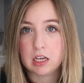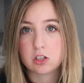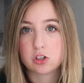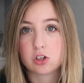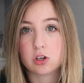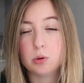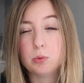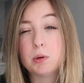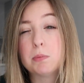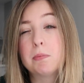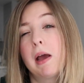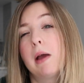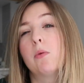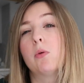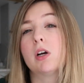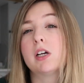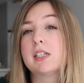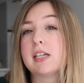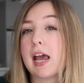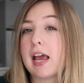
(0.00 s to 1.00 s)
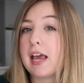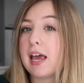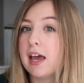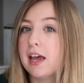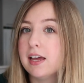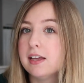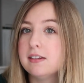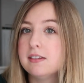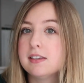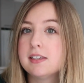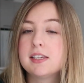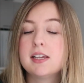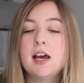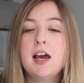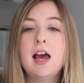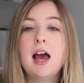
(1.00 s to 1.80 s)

And so when my workday ends,